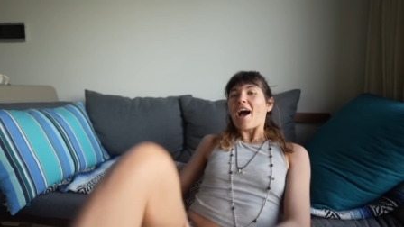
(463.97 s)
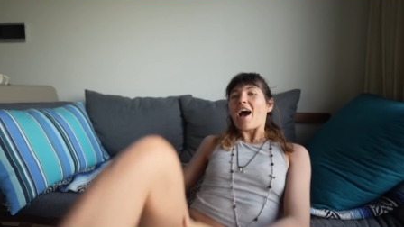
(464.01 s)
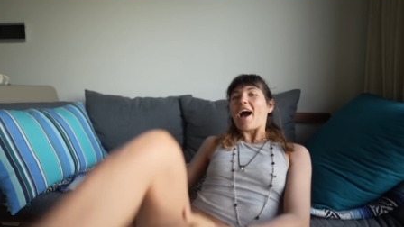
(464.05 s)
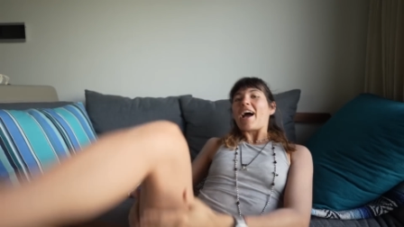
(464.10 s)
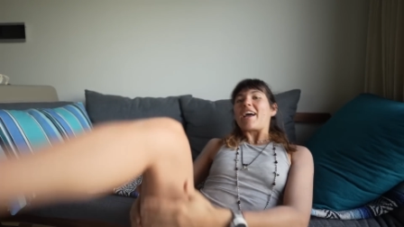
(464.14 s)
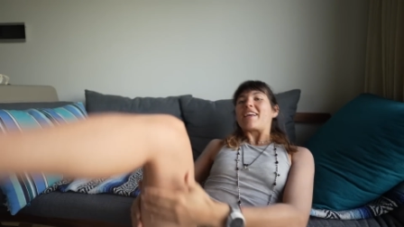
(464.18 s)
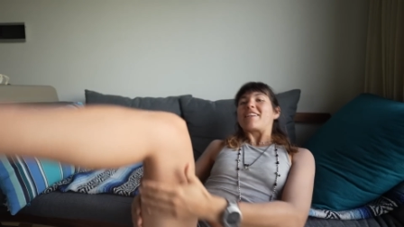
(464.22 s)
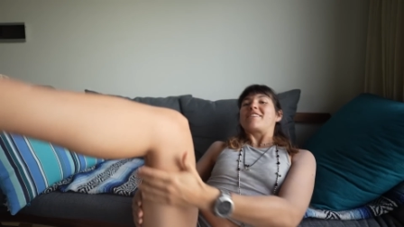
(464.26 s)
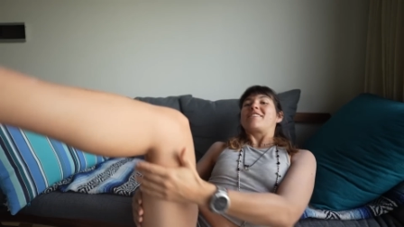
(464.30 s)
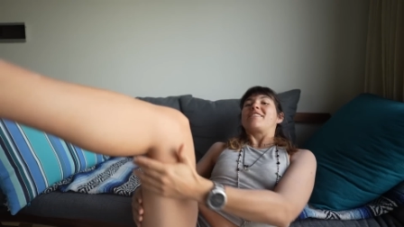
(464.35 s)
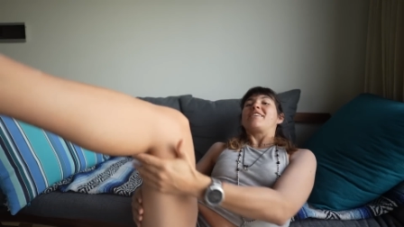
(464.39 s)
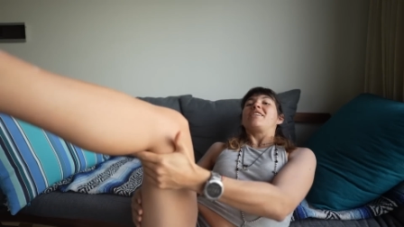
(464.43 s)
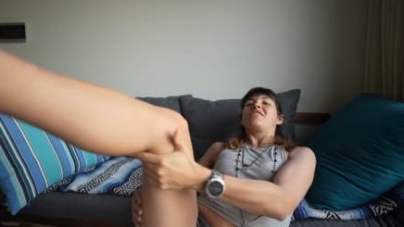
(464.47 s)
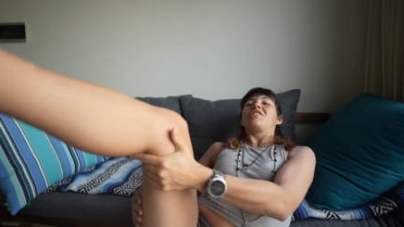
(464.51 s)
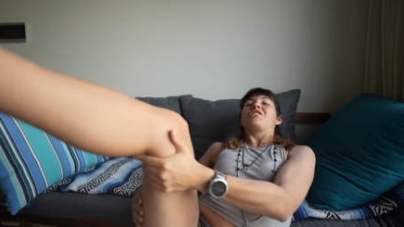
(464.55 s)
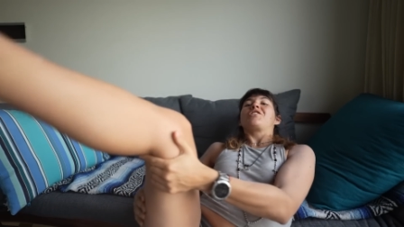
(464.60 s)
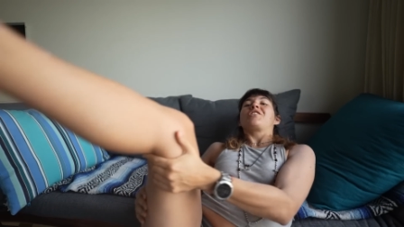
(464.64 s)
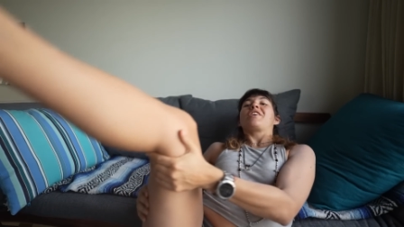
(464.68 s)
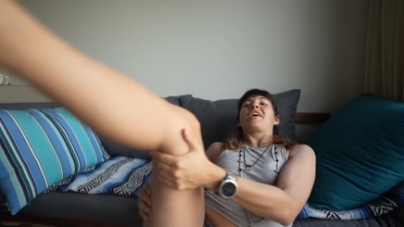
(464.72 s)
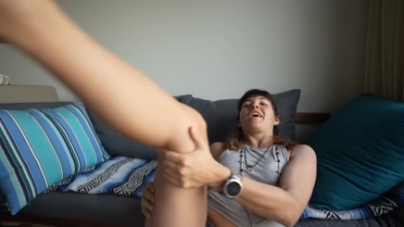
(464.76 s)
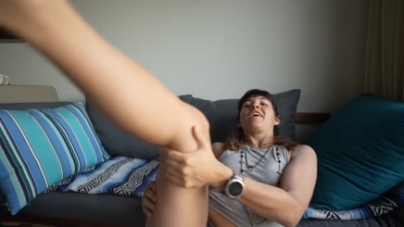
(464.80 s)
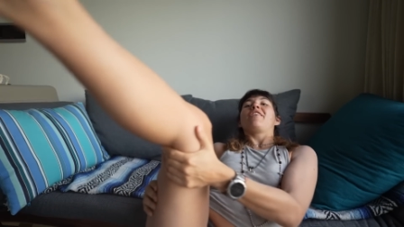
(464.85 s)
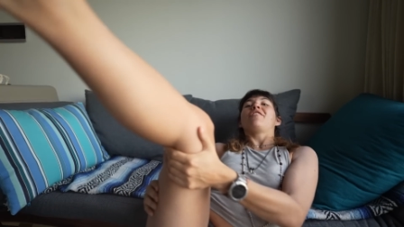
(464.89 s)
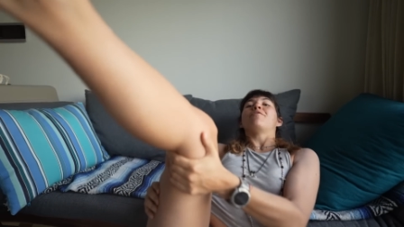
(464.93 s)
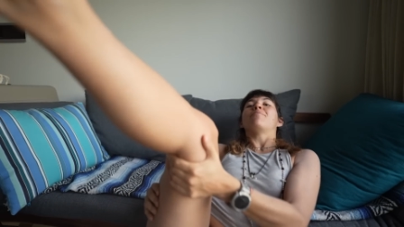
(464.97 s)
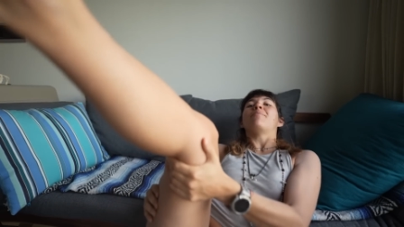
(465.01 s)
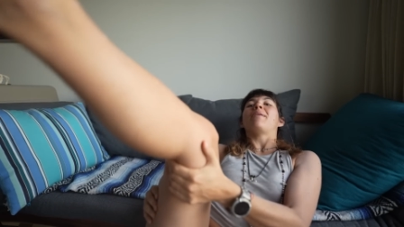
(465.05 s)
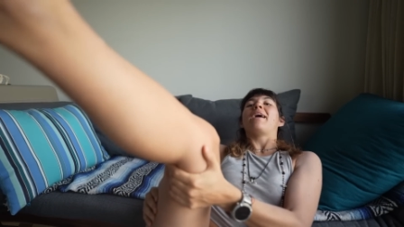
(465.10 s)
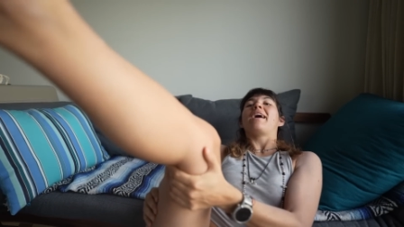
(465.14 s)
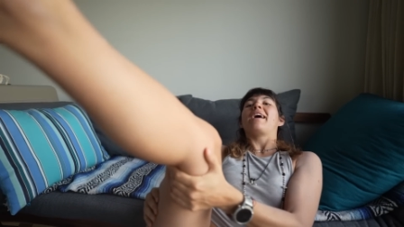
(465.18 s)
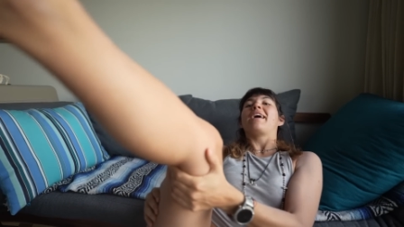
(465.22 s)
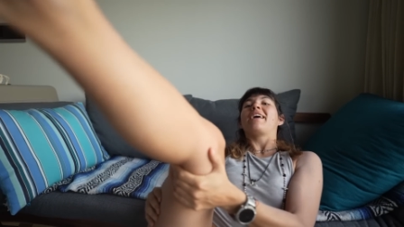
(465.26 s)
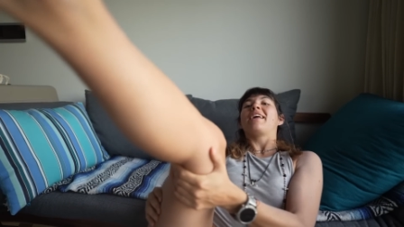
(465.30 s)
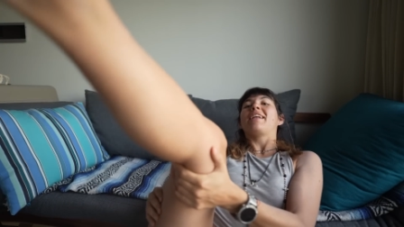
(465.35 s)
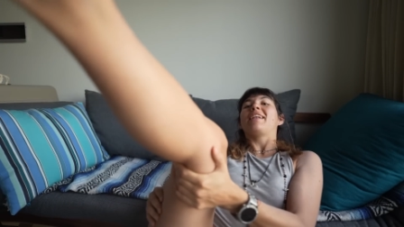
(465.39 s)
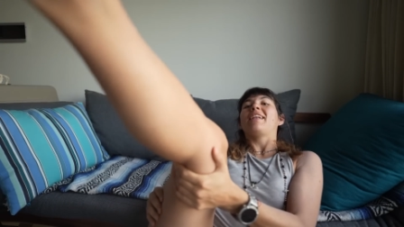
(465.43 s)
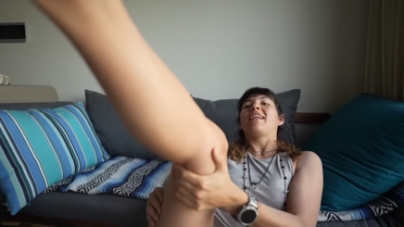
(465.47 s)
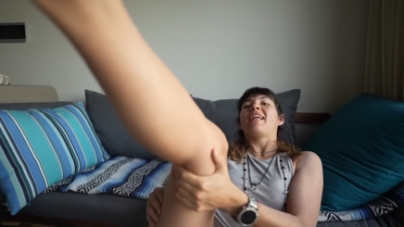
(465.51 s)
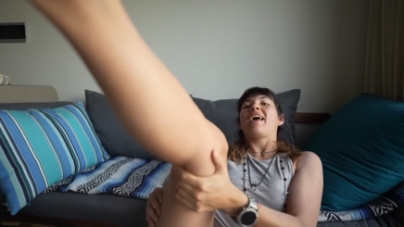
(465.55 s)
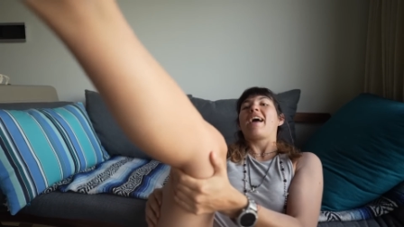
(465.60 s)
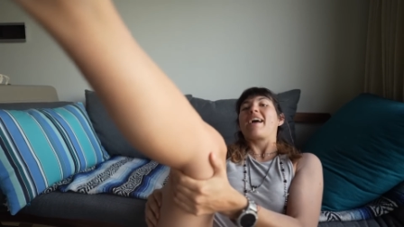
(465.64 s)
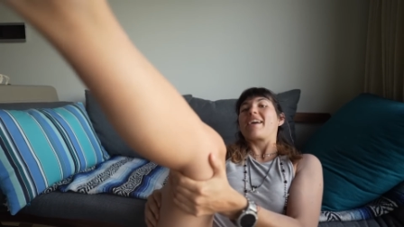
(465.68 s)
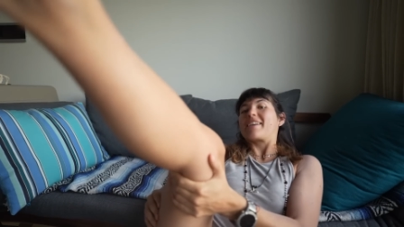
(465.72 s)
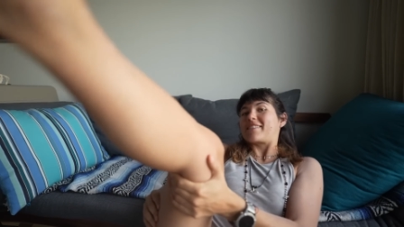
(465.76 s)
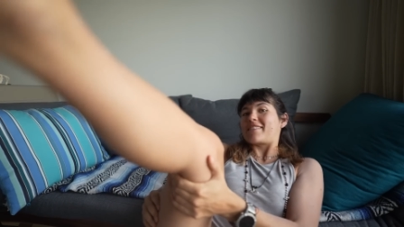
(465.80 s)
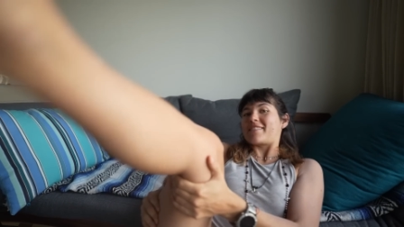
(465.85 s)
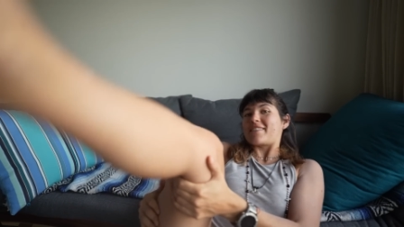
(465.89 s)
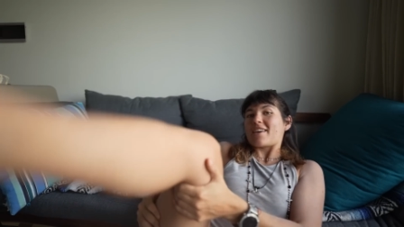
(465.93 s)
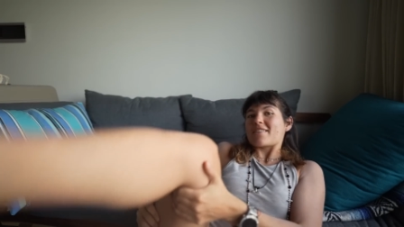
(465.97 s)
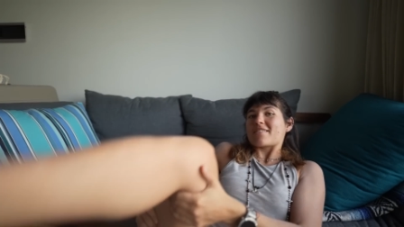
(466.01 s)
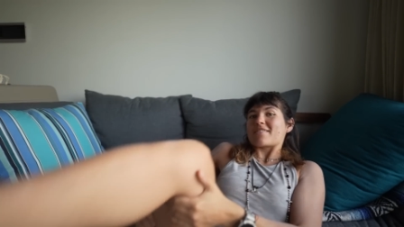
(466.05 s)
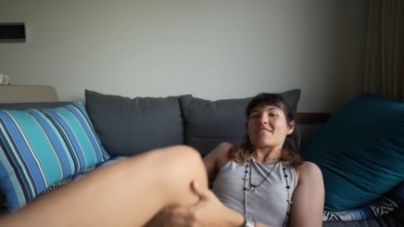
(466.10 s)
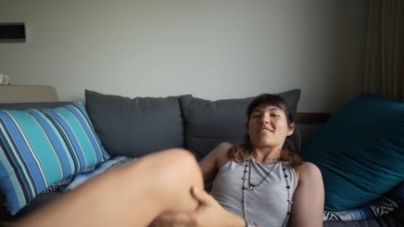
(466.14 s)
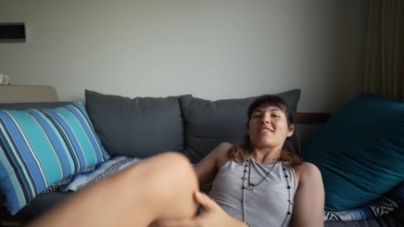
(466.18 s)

I did shave my legs the other